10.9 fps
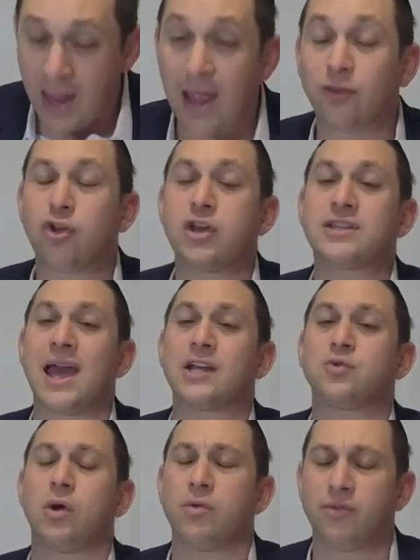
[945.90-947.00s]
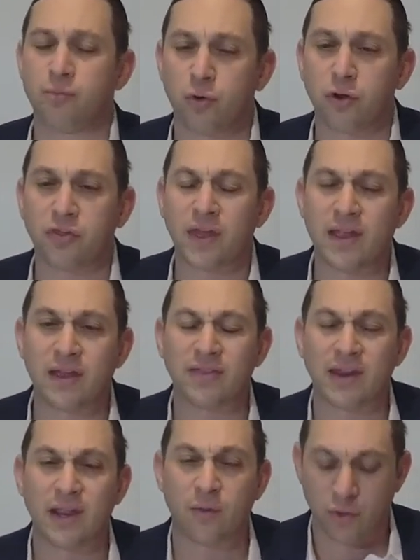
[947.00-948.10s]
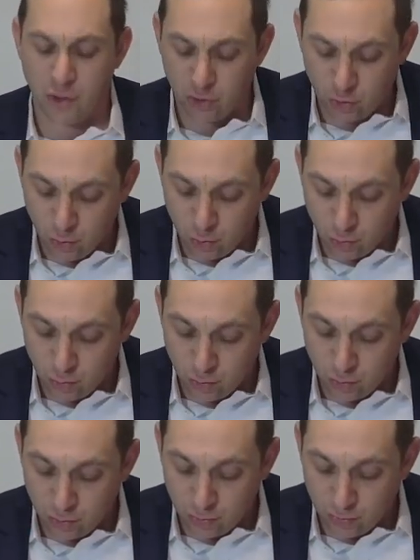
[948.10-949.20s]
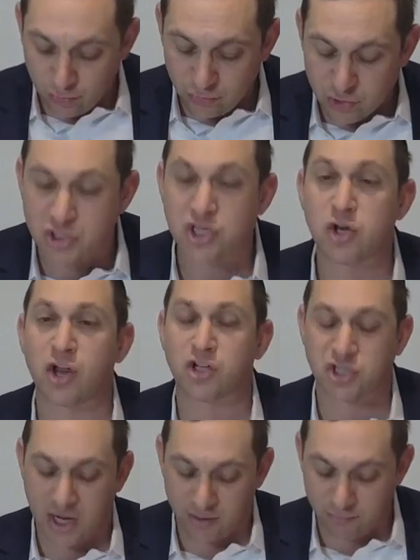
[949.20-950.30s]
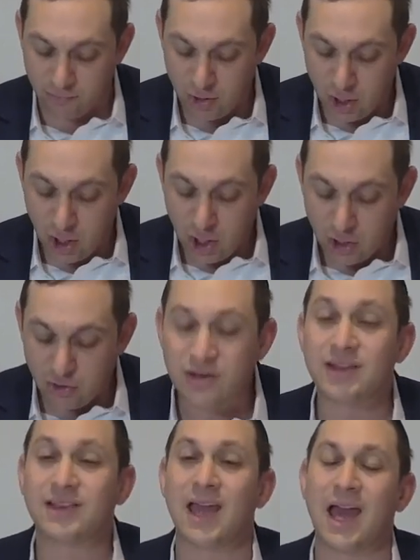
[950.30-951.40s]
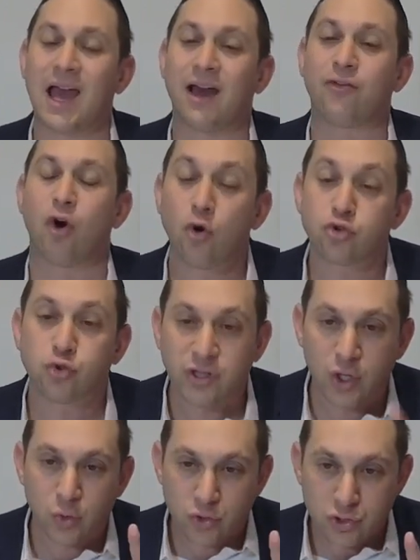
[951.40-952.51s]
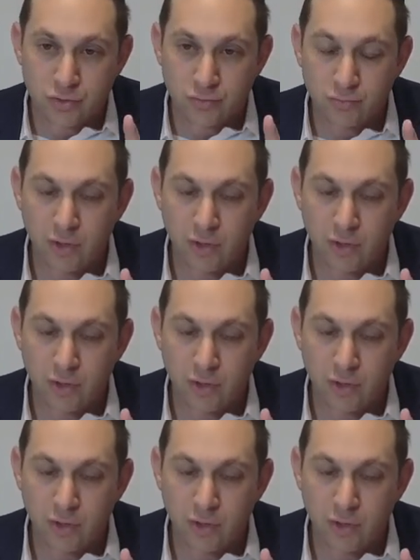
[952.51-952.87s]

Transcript: and Toys adds one important thing that when you do Shinu Hashem, you need to have also Yush.